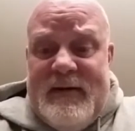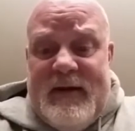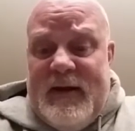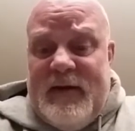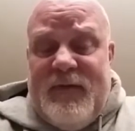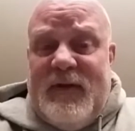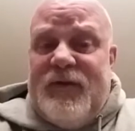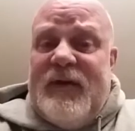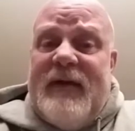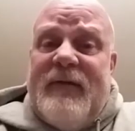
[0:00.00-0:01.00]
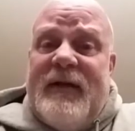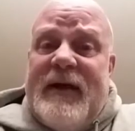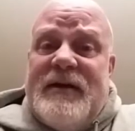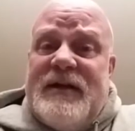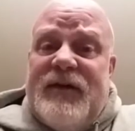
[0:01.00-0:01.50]
And if you listen to
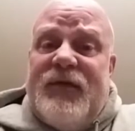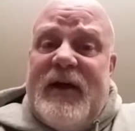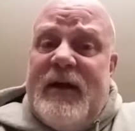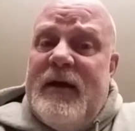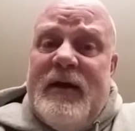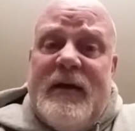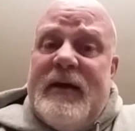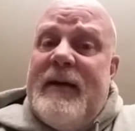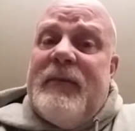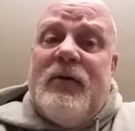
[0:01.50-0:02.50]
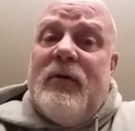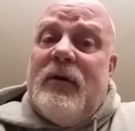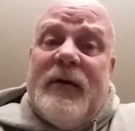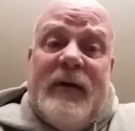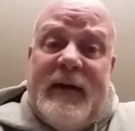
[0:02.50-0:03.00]
everything I just said, Common
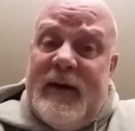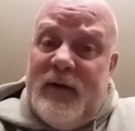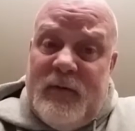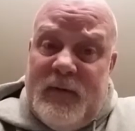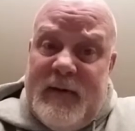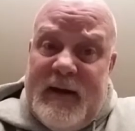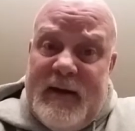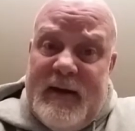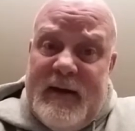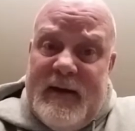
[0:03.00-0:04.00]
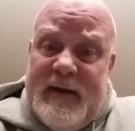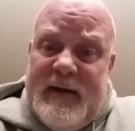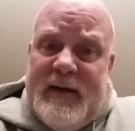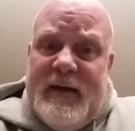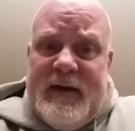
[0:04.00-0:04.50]
Core ain't going away.
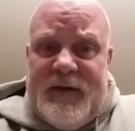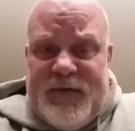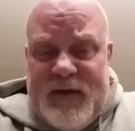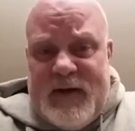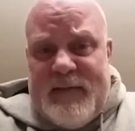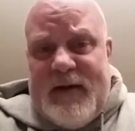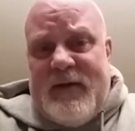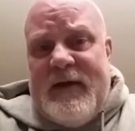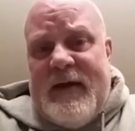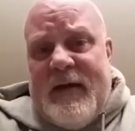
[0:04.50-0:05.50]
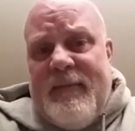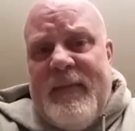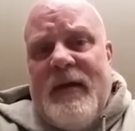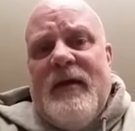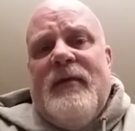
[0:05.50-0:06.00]
And let's talk about
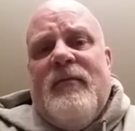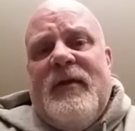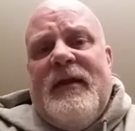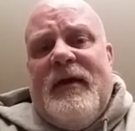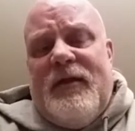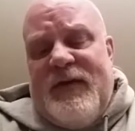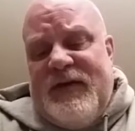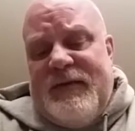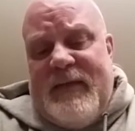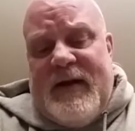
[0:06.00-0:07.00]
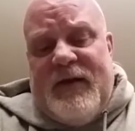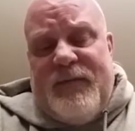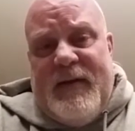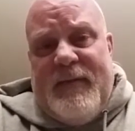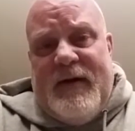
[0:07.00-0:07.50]
that. One of the other things that bothers
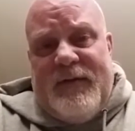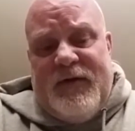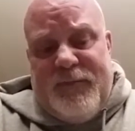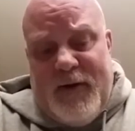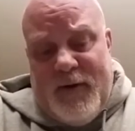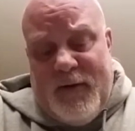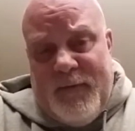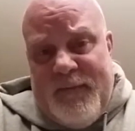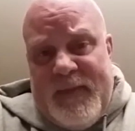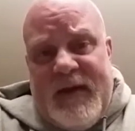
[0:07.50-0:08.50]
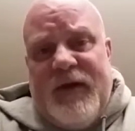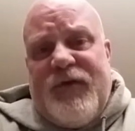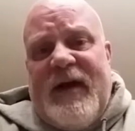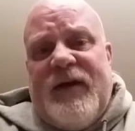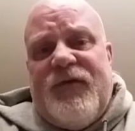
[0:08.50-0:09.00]
me about this bill is
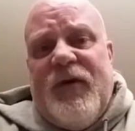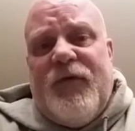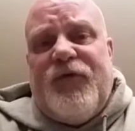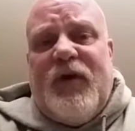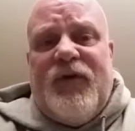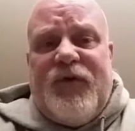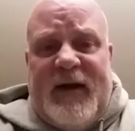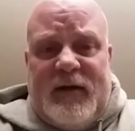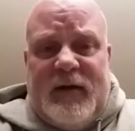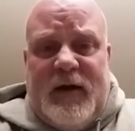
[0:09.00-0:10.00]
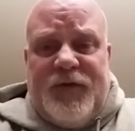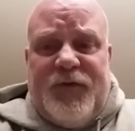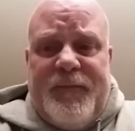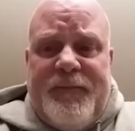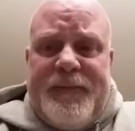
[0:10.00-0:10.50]
it has no sunset clause.